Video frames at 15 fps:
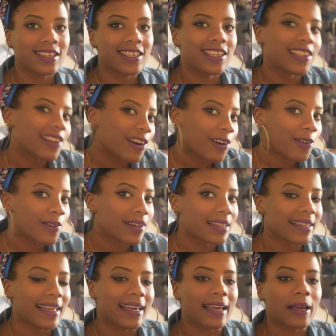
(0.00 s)
You know,
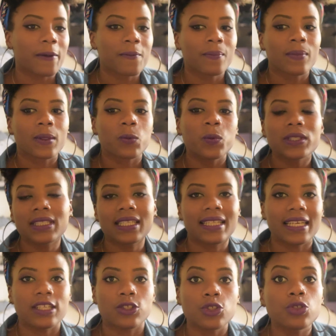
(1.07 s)
like, what did
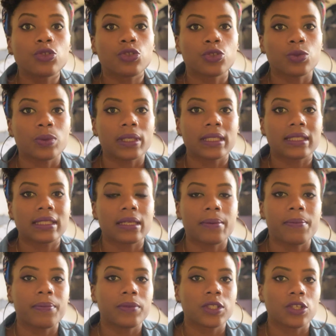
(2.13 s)
they do to it
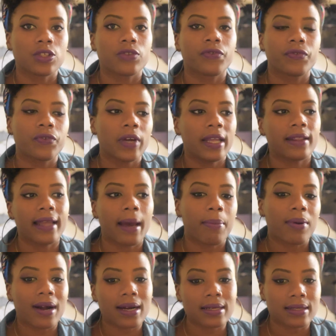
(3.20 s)
to in
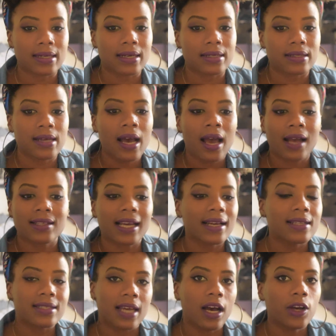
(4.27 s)
that process? Because I
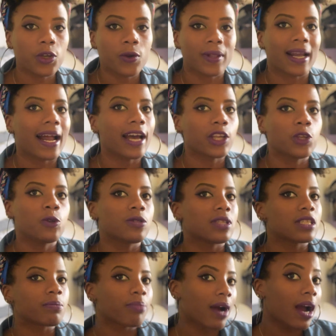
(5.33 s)
can tell you that I use
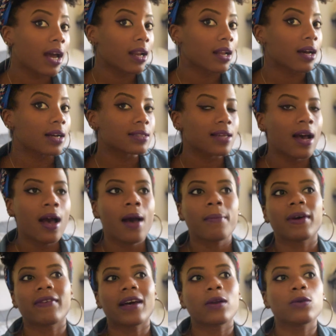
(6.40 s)
this product,
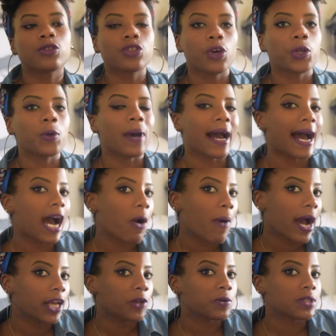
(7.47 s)
but if I don't show you how
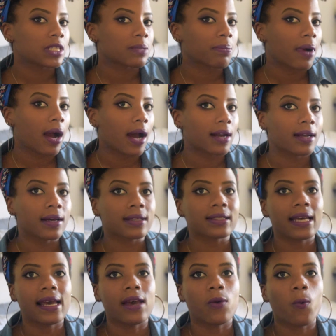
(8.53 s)
I use this product
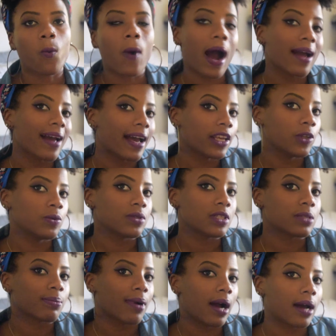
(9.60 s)
and why I use
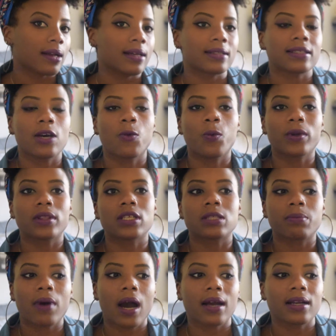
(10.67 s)
this product and what this
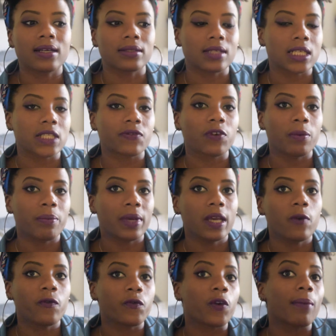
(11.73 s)
product does for
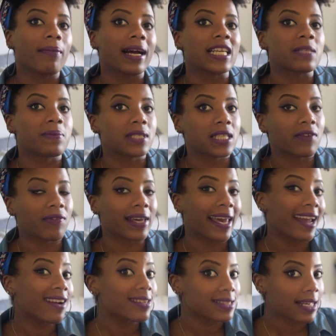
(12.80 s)
me, for my specific
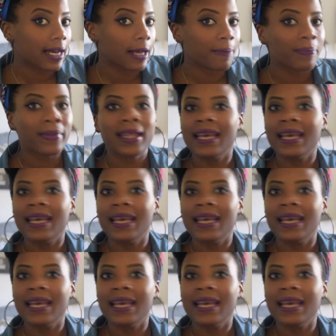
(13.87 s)
hair type,